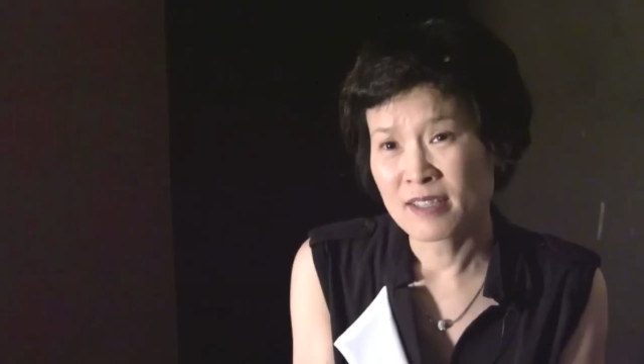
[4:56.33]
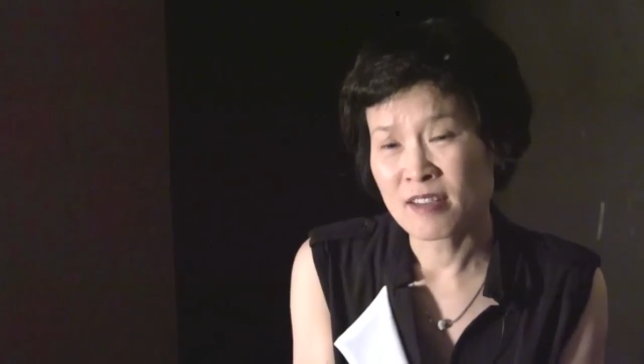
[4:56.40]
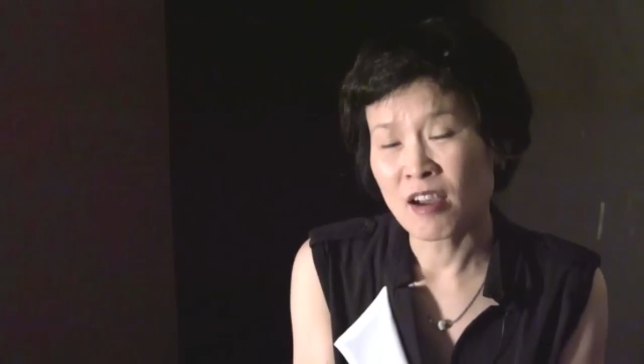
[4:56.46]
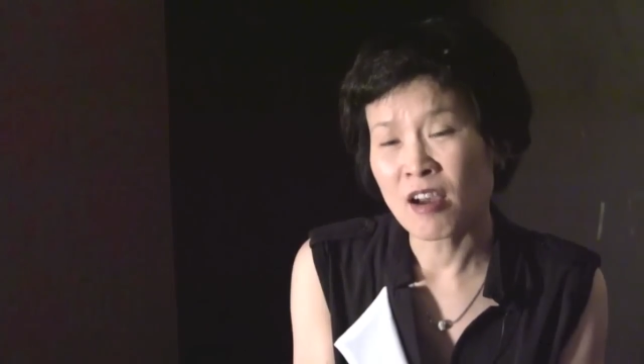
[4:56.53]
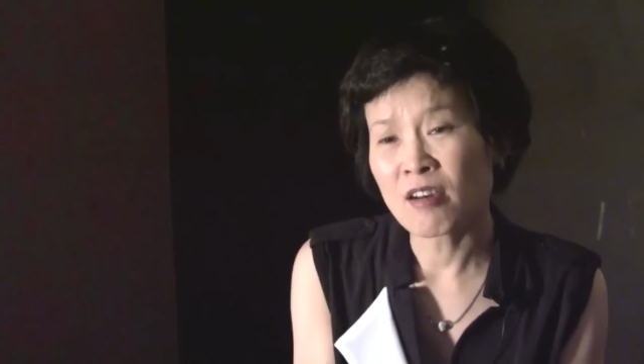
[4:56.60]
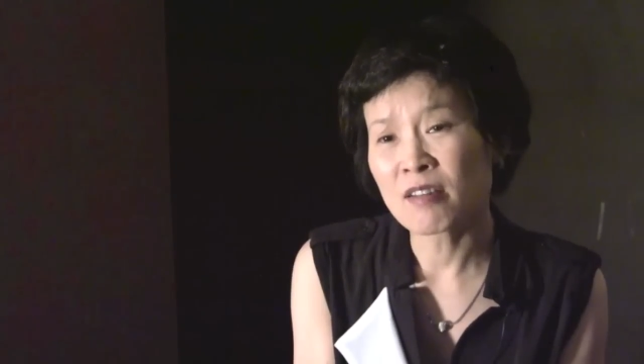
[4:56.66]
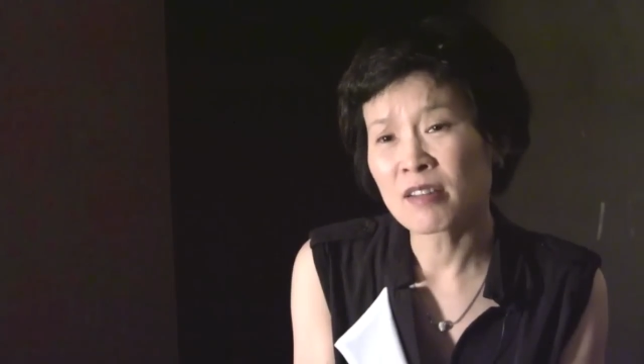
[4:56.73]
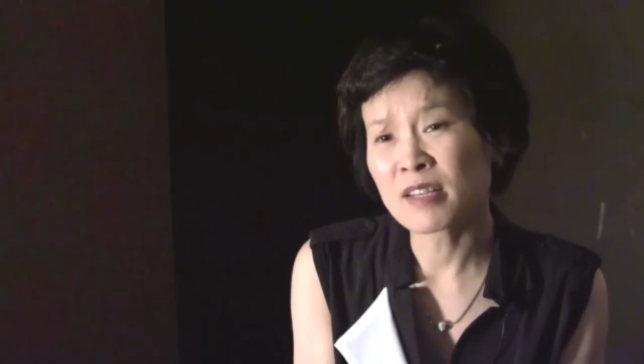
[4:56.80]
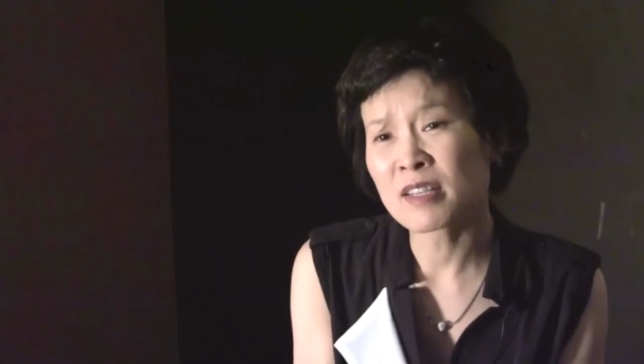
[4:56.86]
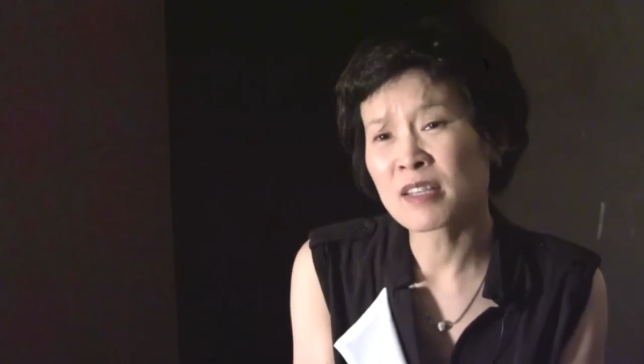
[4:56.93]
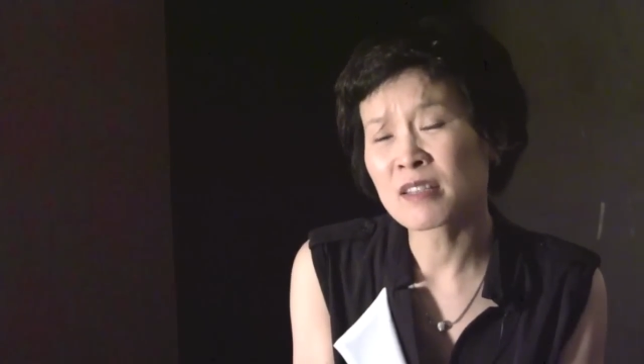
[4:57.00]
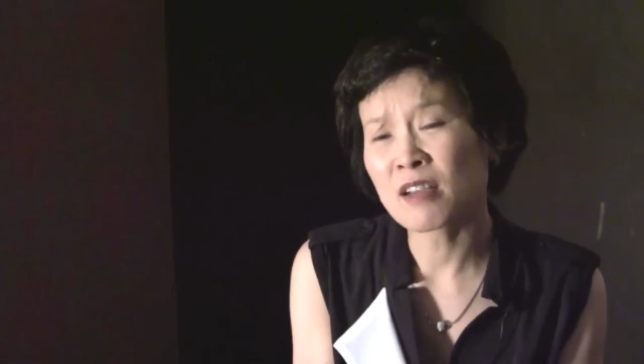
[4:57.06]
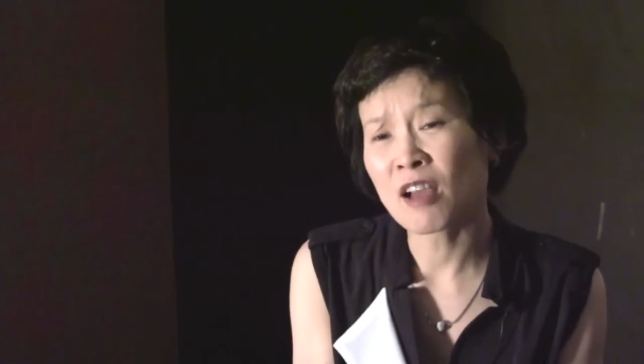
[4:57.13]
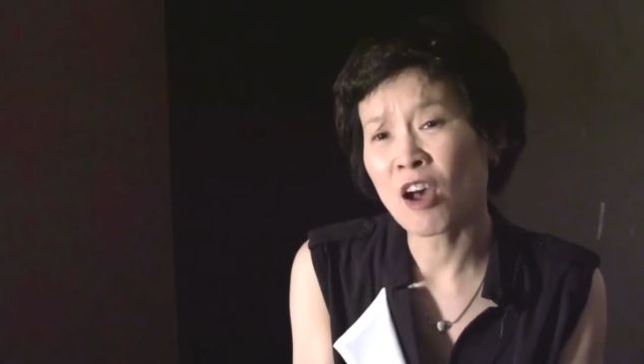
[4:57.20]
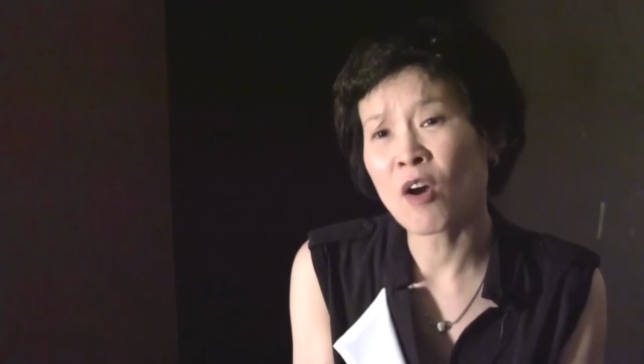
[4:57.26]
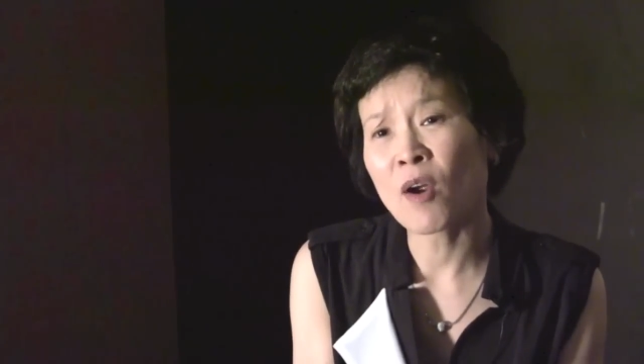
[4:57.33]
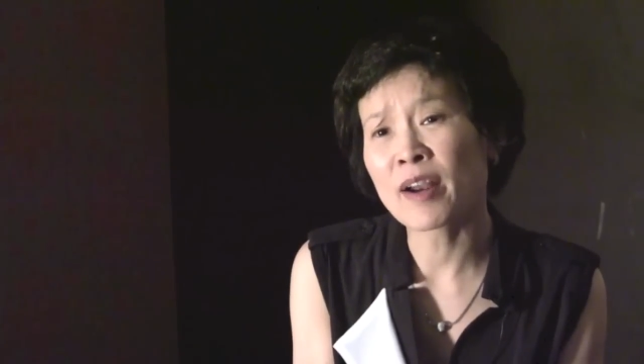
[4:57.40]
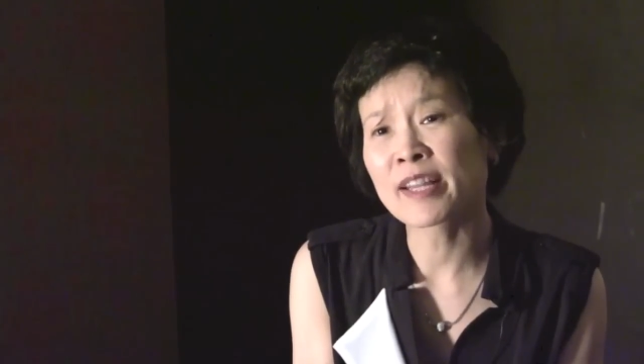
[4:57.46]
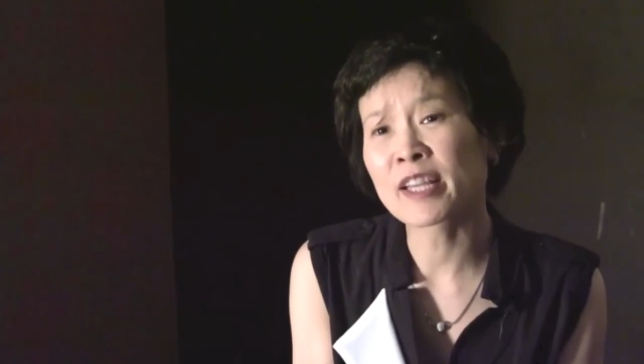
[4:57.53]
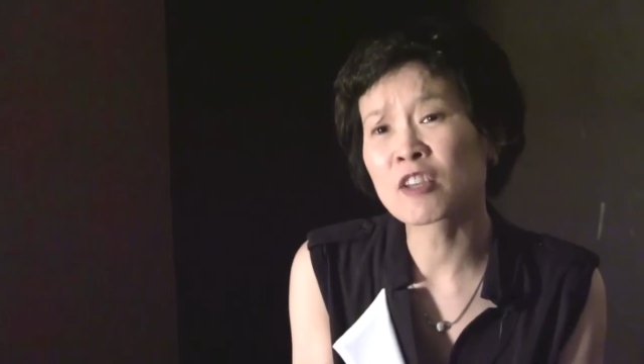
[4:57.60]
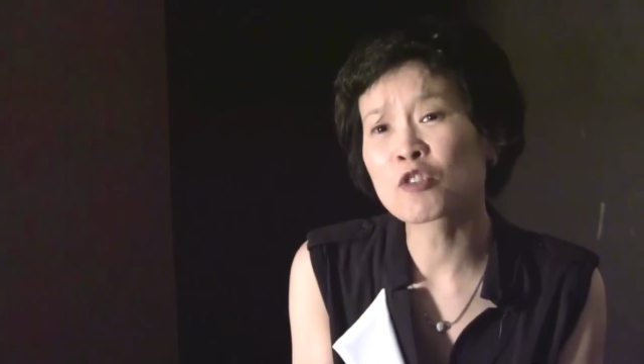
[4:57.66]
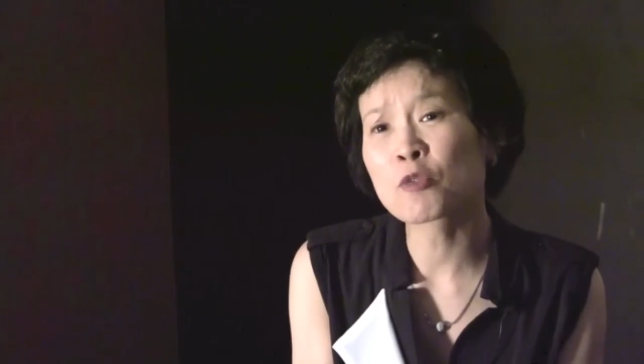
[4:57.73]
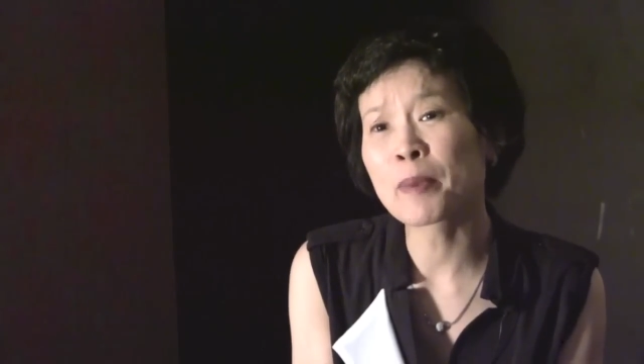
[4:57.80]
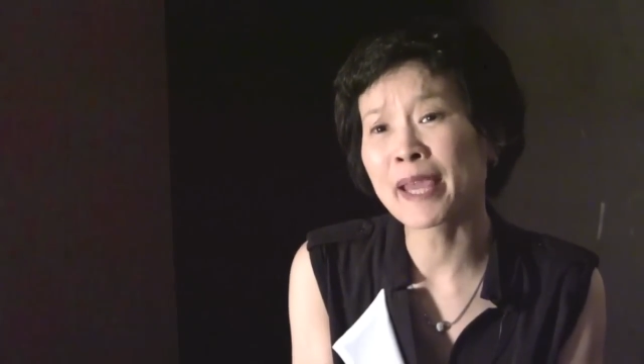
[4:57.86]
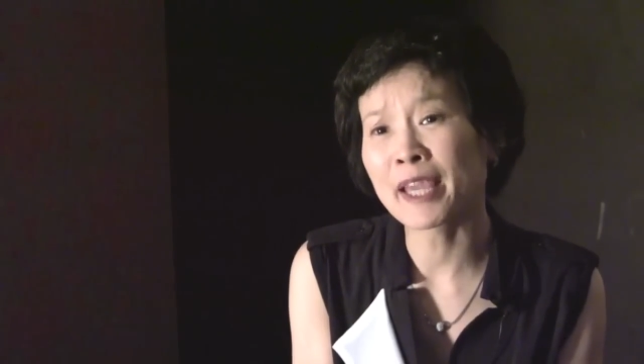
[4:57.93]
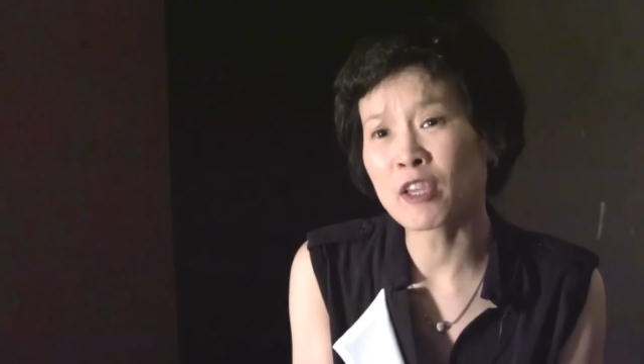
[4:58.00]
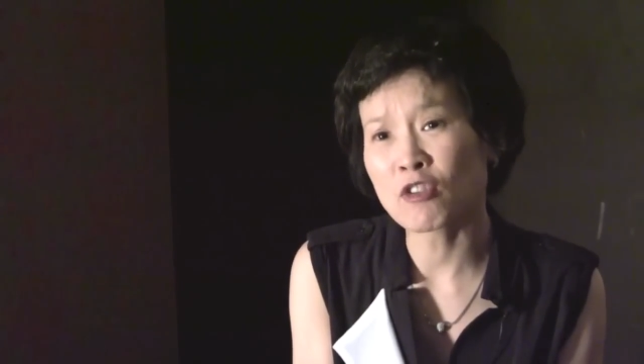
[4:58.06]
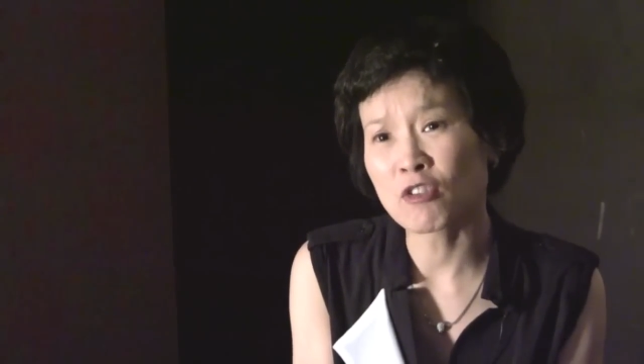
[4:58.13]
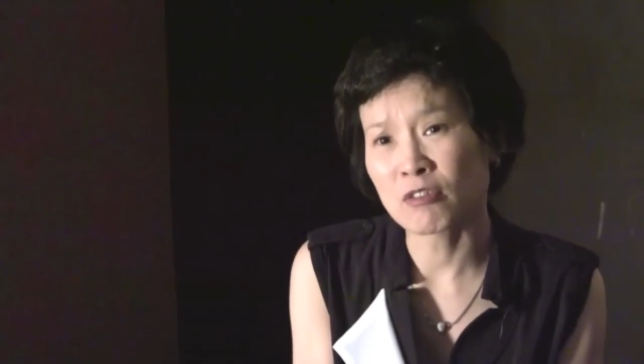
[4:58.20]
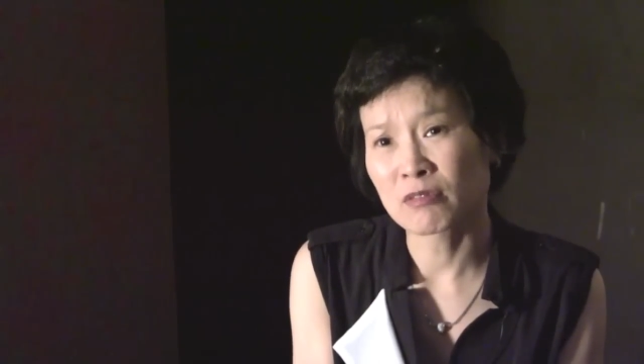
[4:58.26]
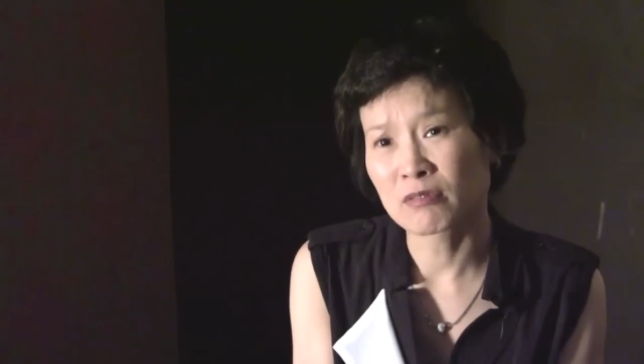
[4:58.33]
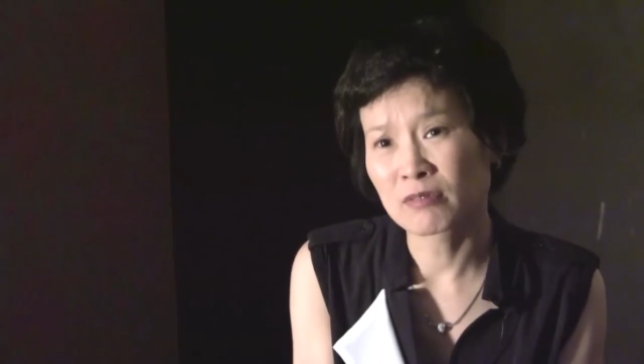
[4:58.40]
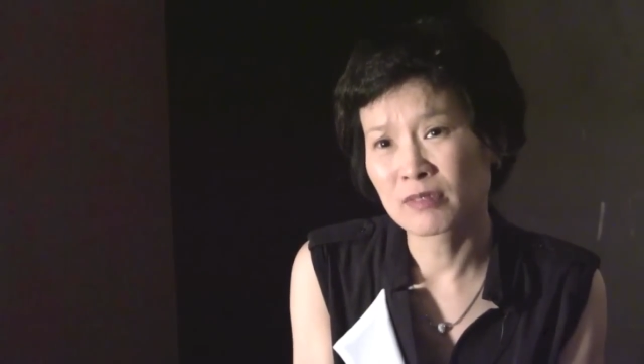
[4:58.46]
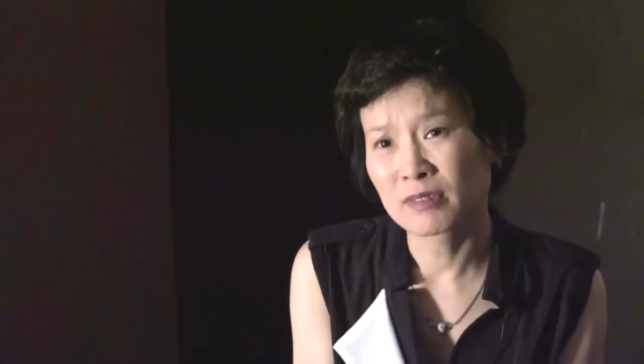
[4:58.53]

So how are they going to pay you?